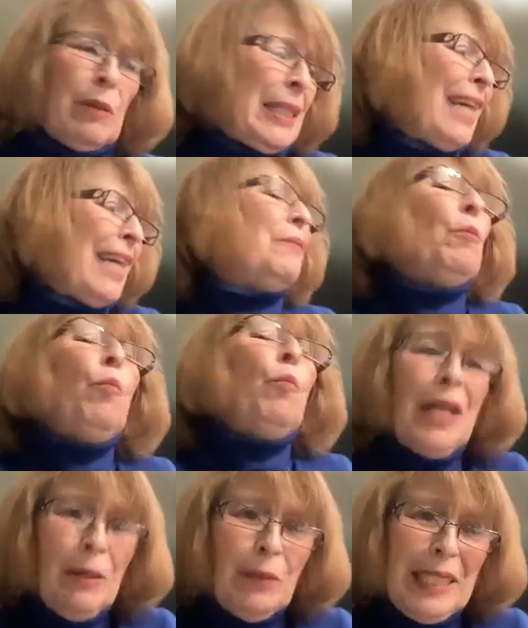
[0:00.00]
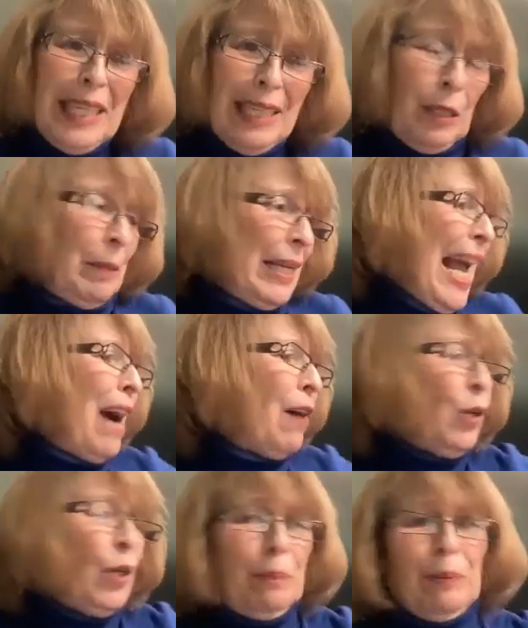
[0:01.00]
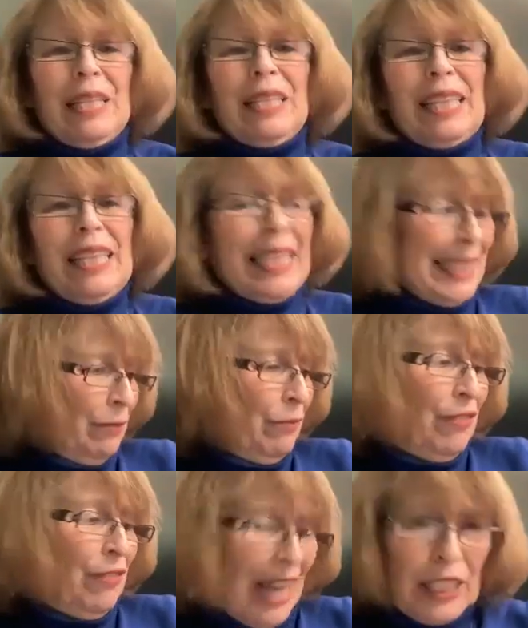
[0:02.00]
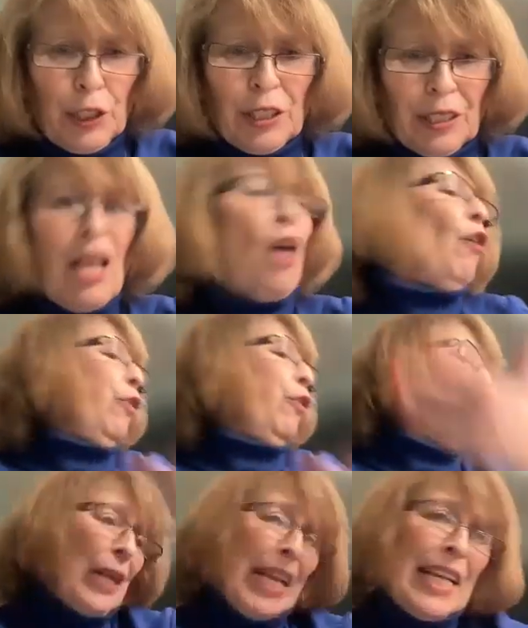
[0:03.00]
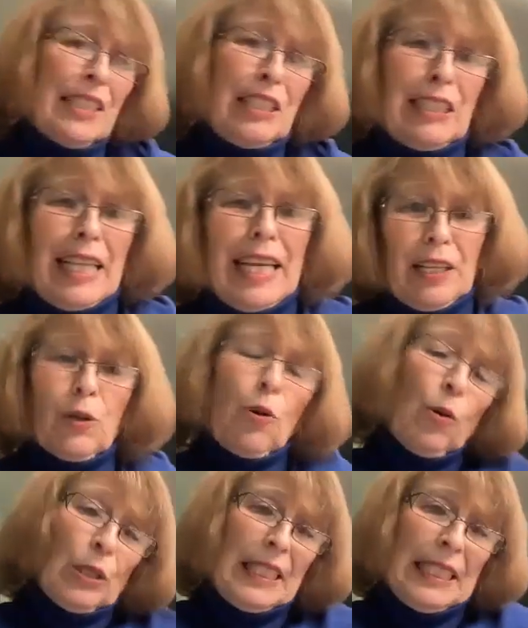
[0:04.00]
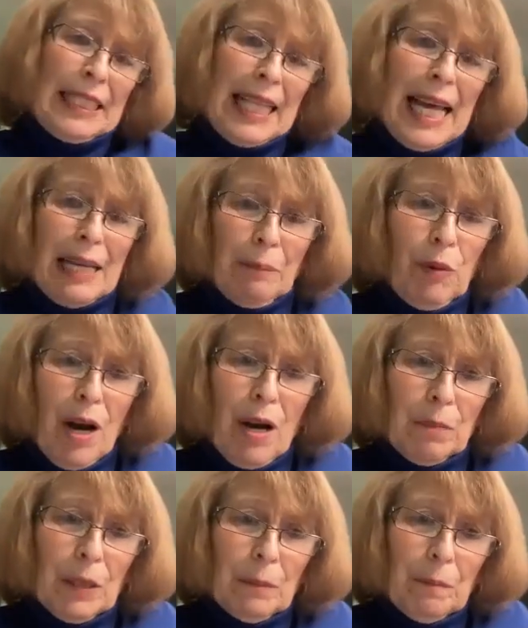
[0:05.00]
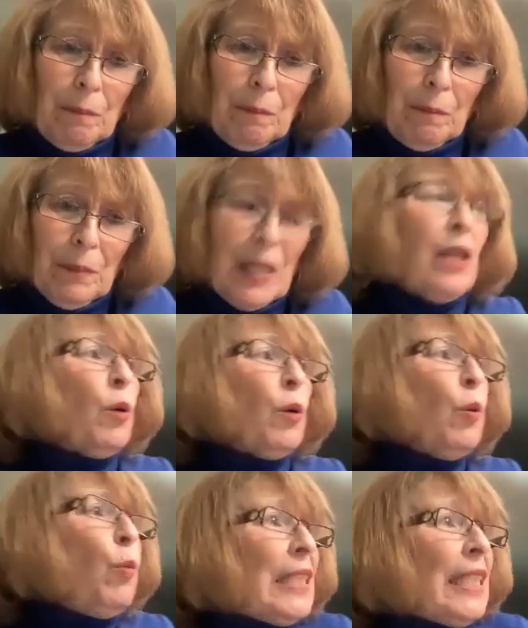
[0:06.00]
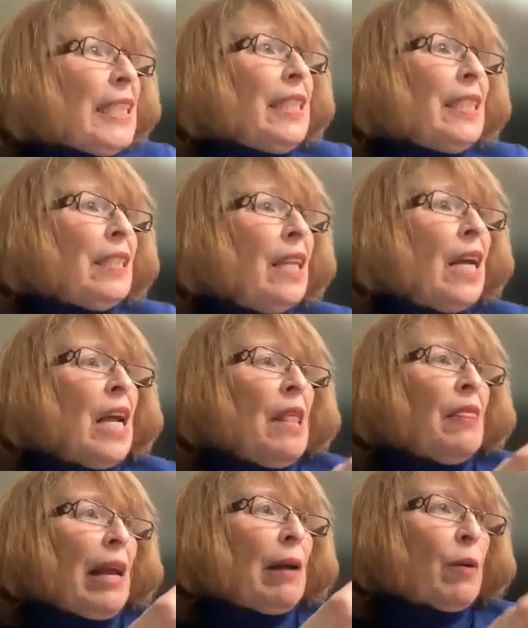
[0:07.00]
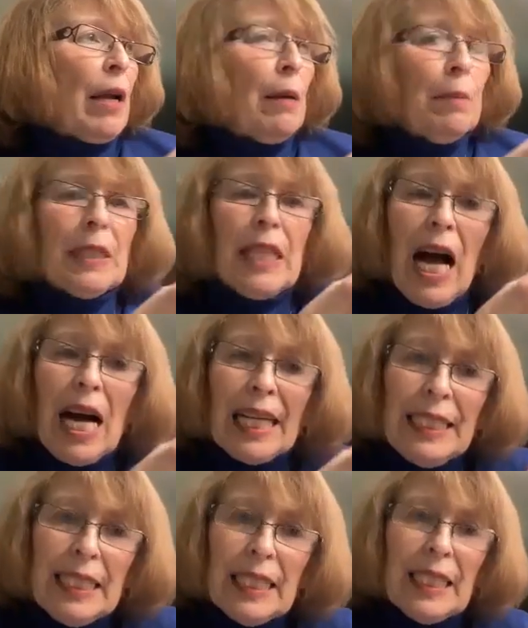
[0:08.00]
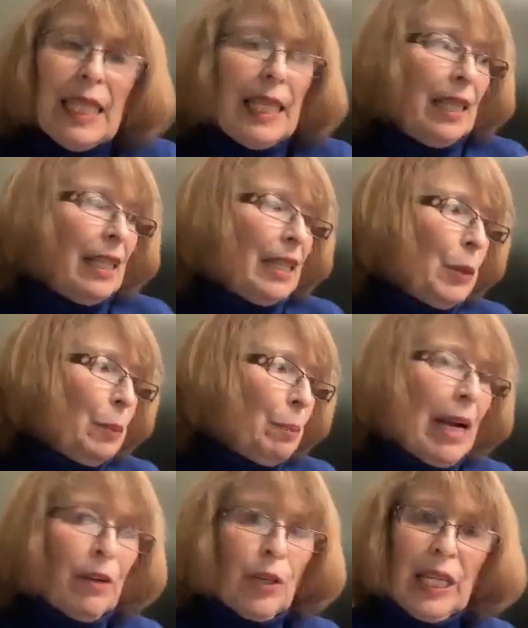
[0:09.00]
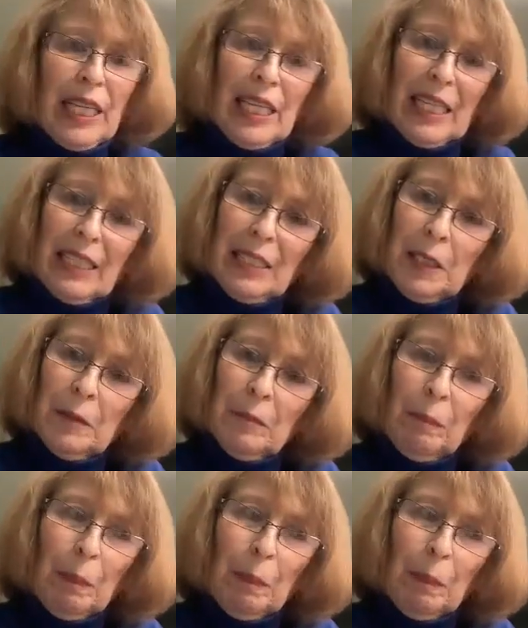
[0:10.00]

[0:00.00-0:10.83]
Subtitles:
it was, what are you telling me? How could it be that this infection 30 years later causes that problem? It wasn't until they were able to isolate the spirochetes